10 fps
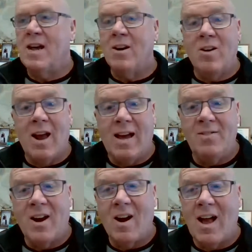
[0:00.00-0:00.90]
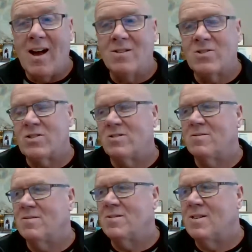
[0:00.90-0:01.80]
for dinner at their
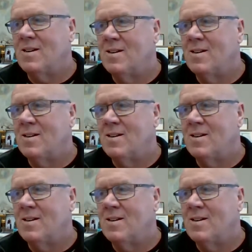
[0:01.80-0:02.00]
house.